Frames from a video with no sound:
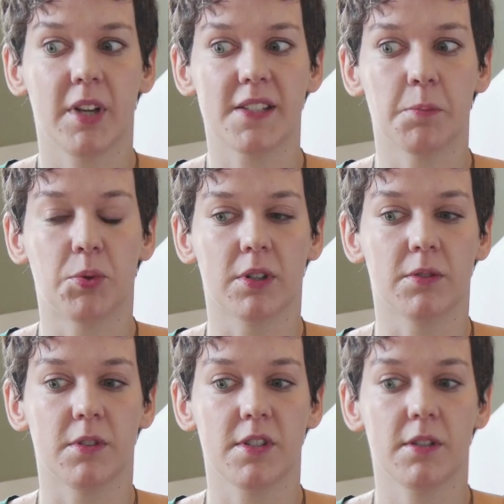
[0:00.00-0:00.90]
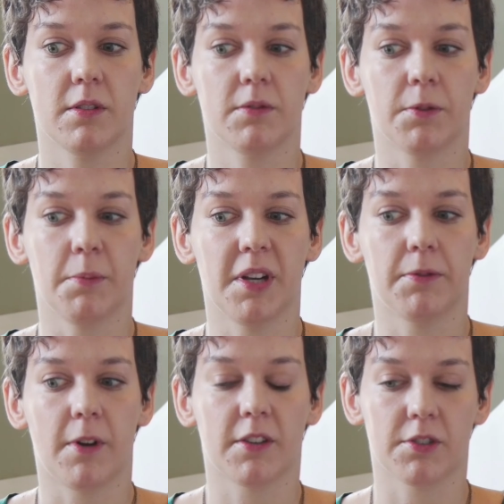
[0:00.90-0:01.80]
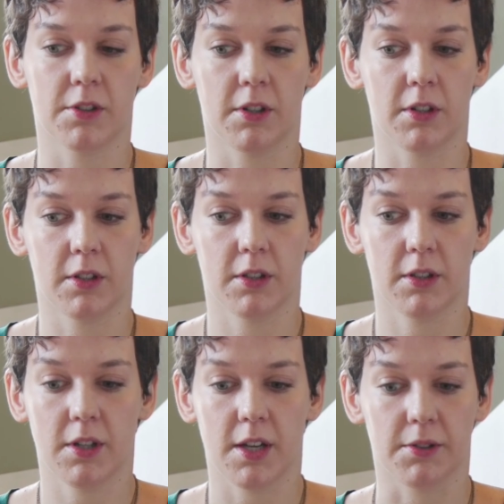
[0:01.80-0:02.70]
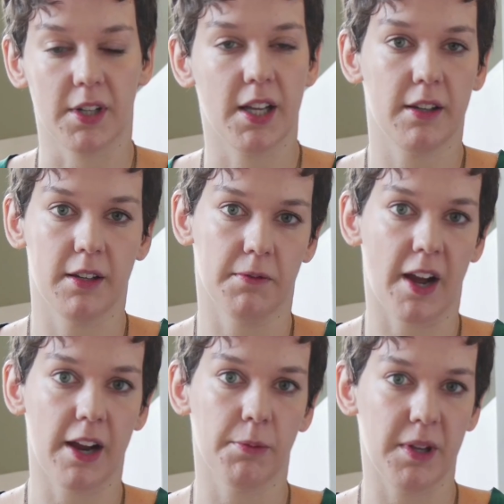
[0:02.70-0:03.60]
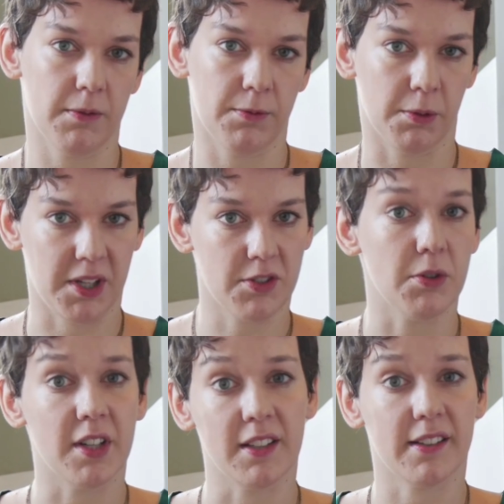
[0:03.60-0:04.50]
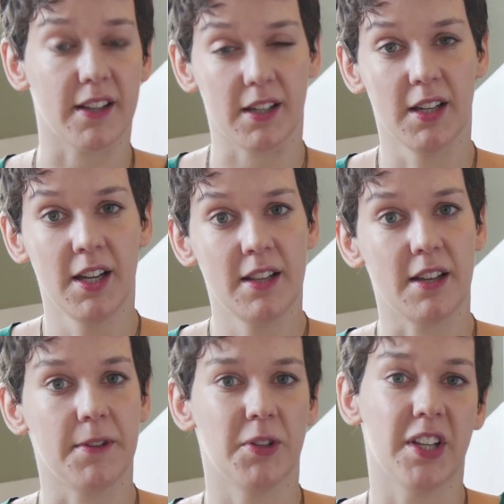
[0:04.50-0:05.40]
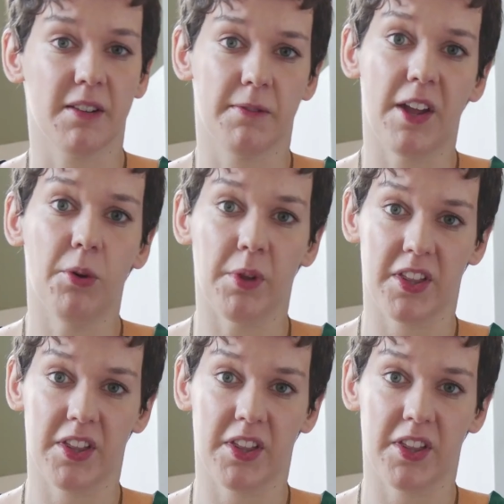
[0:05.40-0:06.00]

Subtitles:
It's important for me to foster and create an environment for my students that they feel they can fail with